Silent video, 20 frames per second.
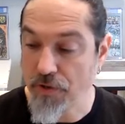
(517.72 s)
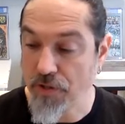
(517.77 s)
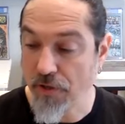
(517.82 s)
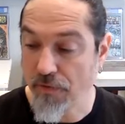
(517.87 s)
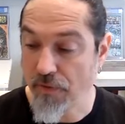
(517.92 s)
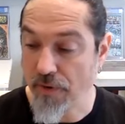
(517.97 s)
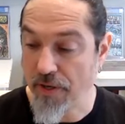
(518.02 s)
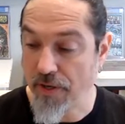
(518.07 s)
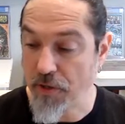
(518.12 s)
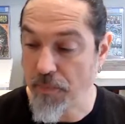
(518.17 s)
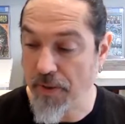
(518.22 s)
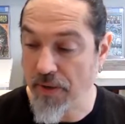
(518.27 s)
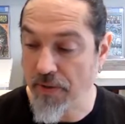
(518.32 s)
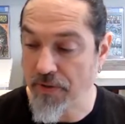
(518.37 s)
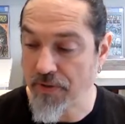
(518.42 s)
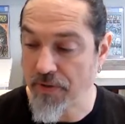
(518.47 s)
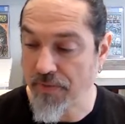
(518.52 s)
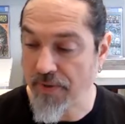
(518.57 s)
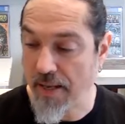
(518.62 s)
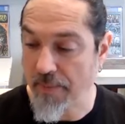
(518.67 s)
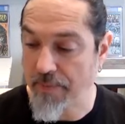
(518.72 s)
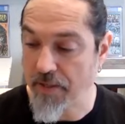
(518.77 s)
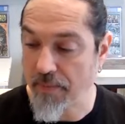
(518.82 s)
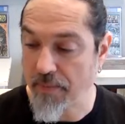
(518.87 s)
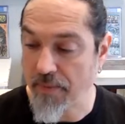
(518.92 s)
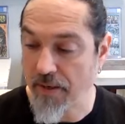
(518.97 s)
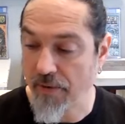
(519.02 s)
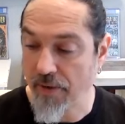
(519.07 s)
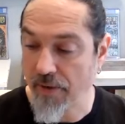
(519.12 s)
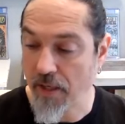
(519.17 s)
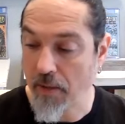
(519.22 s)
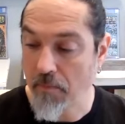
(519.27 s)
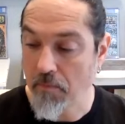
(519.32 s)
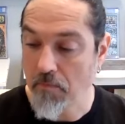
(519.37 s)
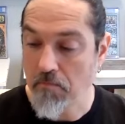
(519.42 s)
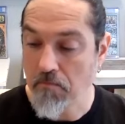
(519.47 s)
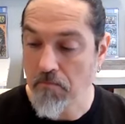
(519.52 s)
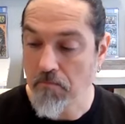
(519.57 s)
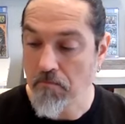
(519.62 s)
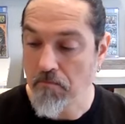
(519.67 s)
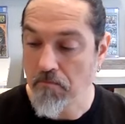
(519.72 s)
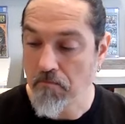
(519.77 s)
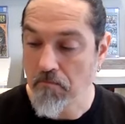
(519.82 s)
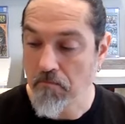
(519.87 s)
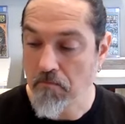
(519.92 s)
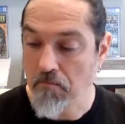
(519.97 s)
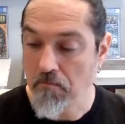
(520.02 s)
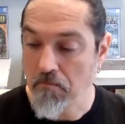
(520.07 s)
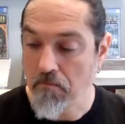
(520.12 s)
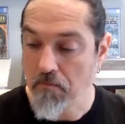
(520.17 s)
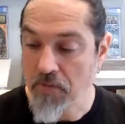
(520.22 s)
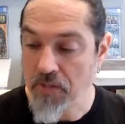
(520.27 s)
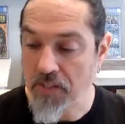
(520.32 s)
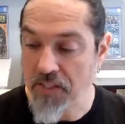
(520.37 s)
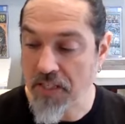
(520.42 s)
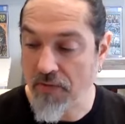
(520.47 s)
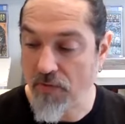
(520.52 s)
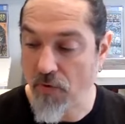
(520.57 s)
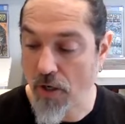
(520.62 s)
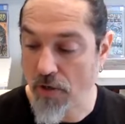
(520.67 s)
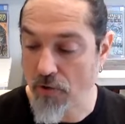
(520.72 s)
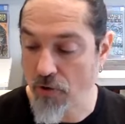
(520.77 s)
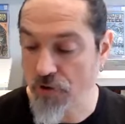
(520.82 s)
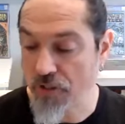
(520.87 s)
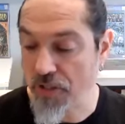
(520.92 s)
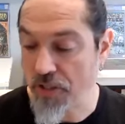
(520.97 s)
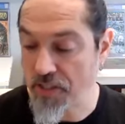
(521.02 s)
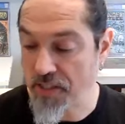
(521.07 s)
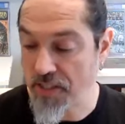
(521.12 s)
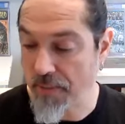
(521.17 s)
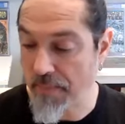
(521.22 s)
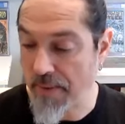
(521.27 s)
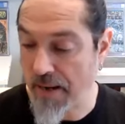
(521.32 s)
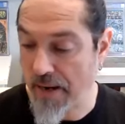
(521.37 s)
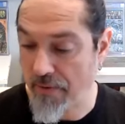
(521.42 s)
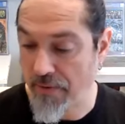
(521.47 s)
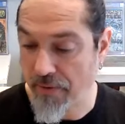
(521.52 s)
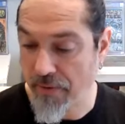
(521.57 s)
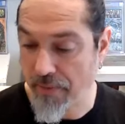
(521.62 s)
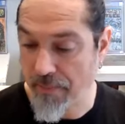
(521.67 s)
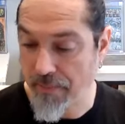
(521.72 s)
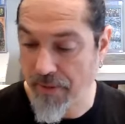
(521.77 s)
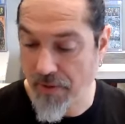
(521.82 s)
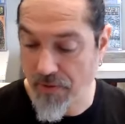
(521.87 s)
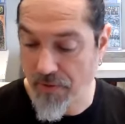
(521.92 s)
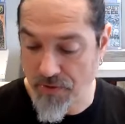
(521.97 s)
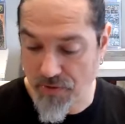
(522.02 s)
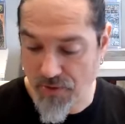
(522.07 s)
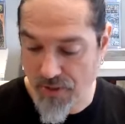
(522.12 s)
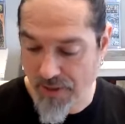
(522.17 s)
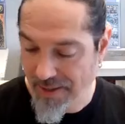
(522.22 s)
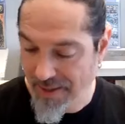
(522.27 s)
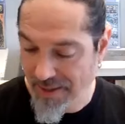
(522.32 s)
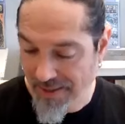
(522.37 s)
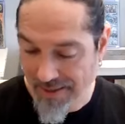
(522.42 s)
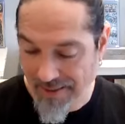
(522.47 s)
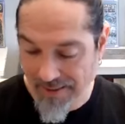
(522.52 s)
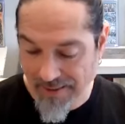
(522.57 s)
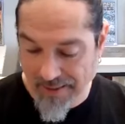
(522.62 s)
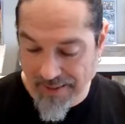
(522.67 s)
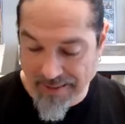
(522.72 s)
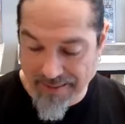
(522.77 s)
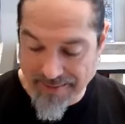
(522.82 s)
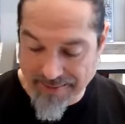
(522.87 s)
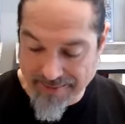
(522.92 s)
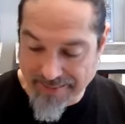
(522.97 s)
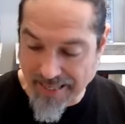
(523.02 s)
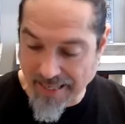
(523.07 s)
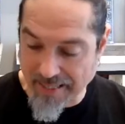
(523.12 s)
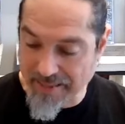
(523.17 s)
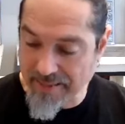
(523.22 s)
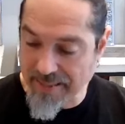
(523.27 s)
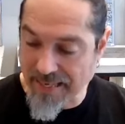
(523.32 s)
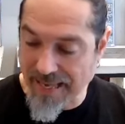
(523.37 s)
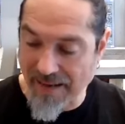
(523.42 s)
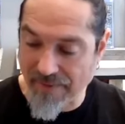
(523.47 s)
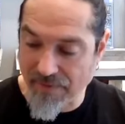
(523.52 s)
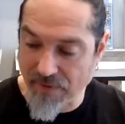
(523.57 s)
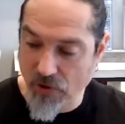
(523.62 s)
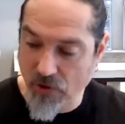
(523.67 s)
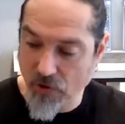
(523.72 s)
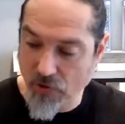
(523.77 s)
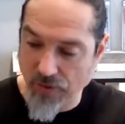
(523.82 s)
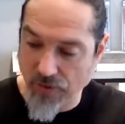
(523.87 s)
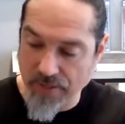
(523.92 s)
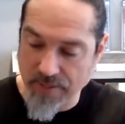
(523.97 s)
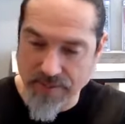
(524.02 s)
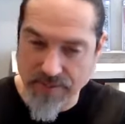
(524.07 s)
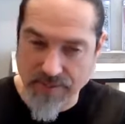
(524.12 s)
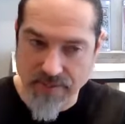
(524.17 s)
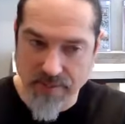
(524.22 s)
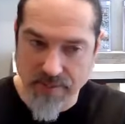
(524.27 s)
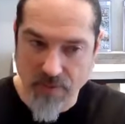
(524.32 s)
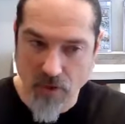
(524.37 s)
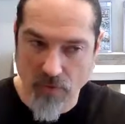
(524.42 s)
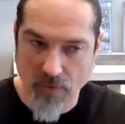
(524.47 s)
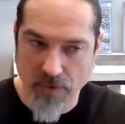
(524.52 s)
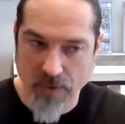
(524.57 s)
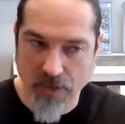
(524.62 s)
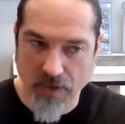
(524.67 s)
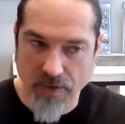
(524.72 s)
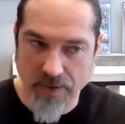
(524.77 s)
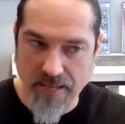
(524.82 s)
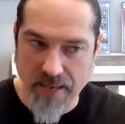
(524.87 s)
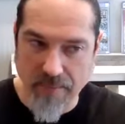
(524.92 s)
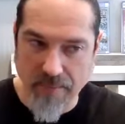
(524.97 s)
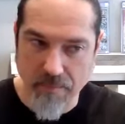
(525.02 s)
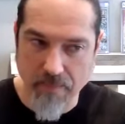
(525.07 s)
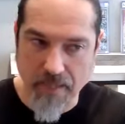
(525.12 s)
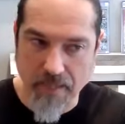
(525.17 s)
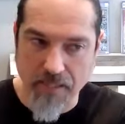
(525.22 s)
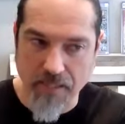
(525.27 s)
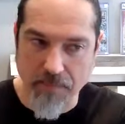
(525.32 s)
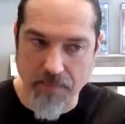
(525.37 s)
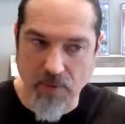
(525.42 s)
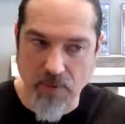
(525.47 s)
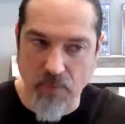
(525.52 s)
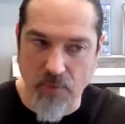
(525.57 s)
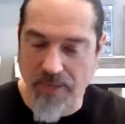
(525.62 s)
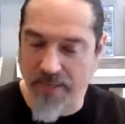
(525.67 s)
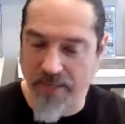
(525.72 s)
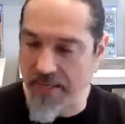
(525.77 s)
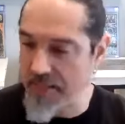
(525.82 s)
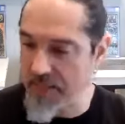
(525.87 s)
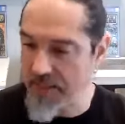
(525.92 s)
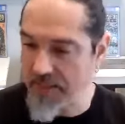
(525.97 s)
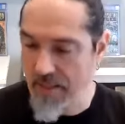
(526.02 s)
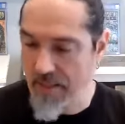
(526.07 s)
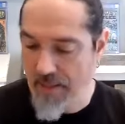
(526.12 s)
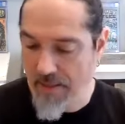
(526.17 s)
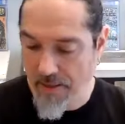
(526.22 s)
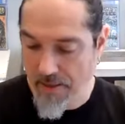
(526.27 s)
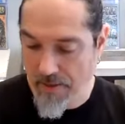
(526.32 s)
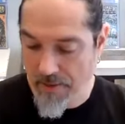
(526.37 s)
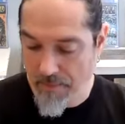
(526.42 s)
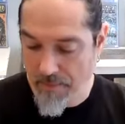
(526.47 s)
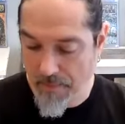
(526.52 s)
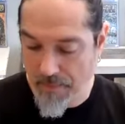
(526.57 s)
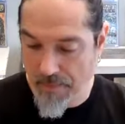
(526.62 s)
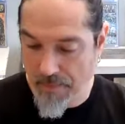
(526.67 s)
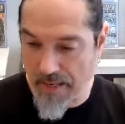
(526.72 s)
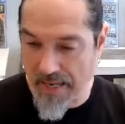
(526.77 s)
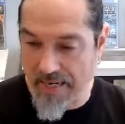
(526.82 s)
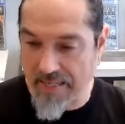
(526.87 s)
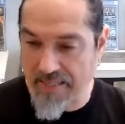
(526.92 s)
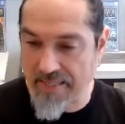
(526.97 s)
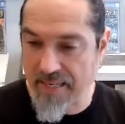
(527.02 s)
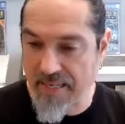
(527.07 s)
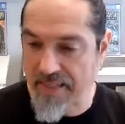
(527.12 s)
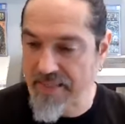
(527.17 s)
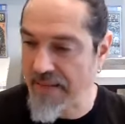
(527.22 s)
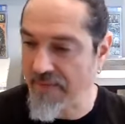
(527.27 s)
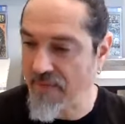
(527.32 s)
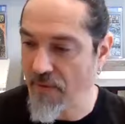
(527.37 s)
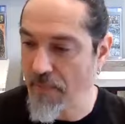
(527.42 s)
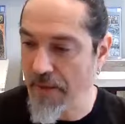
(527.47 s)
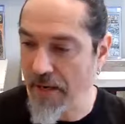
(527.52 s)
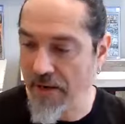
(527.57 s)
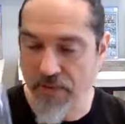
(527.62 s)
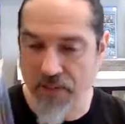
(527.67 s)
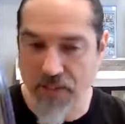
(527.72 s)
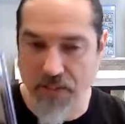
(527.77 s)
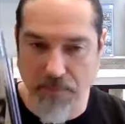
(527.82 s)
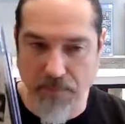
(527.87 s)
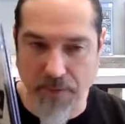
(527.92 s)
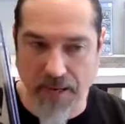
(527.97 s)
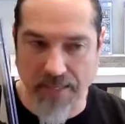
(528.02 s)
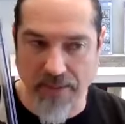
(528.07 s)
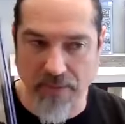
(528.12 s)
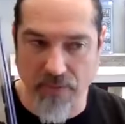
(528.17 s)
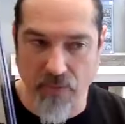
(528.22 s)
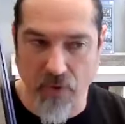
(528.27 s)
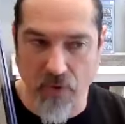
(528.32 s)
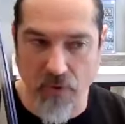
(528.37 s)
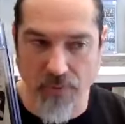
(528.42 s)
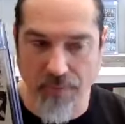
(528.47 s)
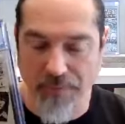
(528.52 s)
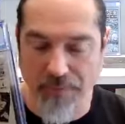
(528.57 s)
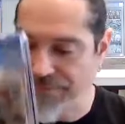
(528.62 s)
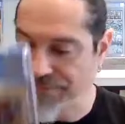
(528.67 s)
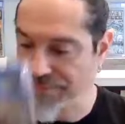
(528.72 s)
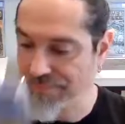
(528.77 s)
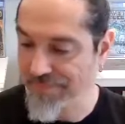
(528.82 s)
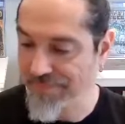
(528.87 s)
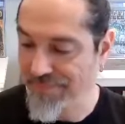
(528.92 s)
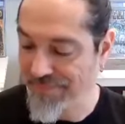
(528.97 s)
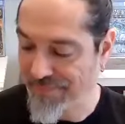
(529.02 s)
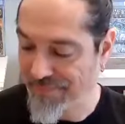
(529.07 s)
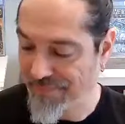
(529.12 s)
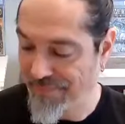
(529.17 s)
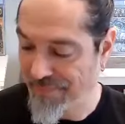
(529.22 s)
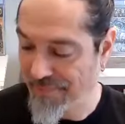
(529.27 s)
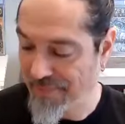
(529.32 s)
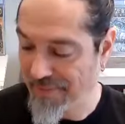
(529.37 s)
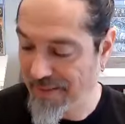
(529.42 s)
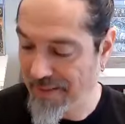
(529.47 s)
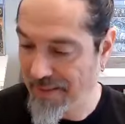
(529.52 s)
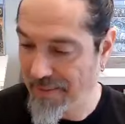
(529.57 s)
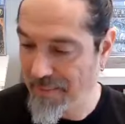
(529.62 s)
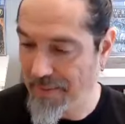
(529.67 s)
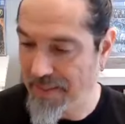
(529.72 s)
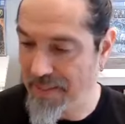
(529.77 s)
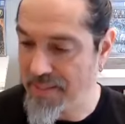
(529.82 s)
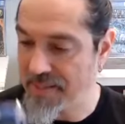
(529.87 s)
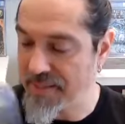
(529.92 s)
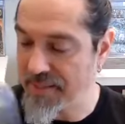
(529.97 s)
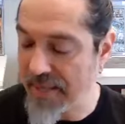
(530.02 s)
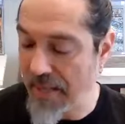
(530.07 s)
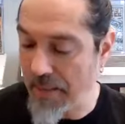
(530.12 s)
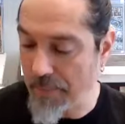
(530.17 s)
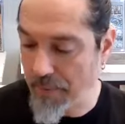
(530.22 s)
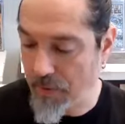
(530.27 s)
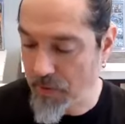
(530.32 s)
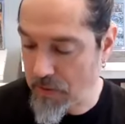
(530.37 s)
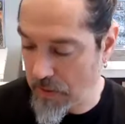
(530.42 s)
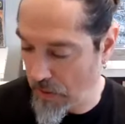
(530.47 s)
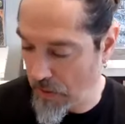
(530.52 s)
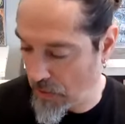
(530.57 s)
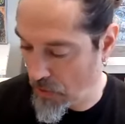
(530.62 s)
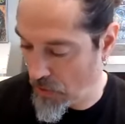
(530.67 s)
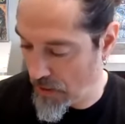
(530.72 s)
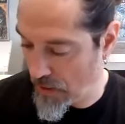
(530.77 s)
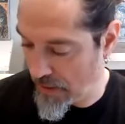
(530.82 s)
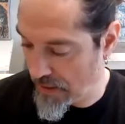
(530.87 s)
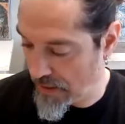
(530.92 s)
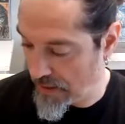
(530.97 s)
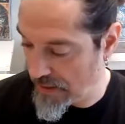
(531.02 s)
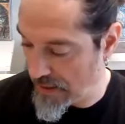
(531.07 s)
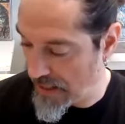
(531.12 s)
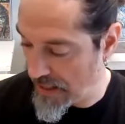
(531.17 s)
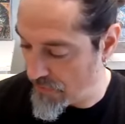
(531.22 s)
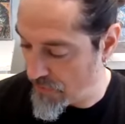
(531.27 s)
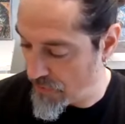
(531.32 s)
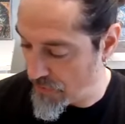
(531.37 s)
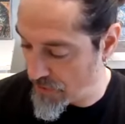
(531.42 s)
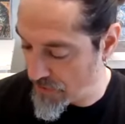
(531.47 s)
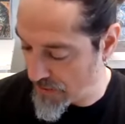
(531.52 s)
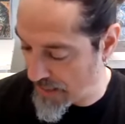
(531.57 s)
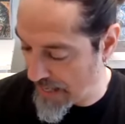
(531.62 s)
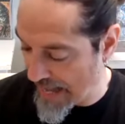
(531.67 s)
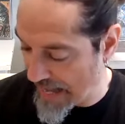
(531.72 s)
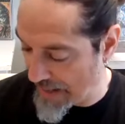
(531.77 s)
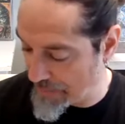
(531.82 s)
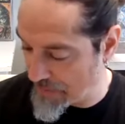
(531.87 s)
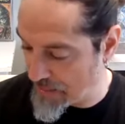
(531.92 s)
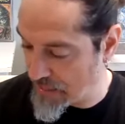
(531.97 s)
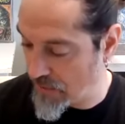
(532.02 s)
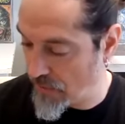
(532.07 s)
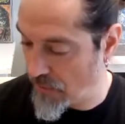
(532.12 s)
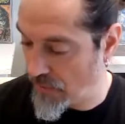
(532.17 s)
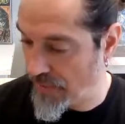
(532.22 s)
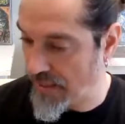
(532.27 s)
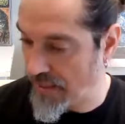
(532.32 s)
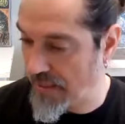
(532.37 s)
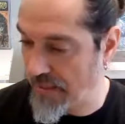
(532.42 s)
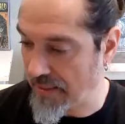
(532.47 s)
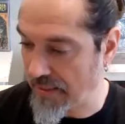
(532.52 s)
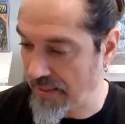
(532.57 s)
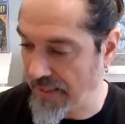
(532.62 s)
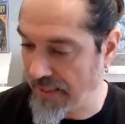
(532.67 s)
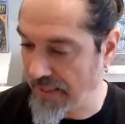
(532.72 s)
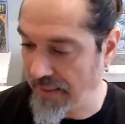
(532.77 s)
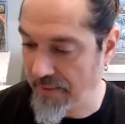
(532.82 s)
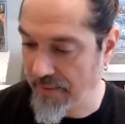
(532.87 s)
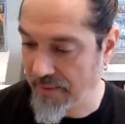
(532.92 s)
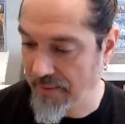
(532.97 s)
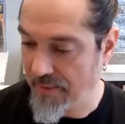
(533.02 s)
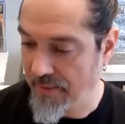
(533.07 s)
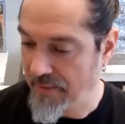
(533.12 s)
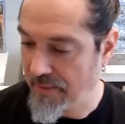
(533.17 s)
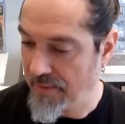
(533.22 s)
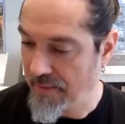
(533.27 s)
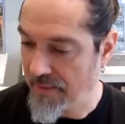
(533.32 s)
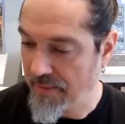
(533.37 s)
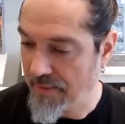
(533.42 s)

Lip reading: First Silver Age appearance of Captain America. Steve Rogers and the Submariner appears. It does have a crease over here, and that must be what it is. And it does have a bit of a spine roll. The staples look good. The cover is absolutely clean.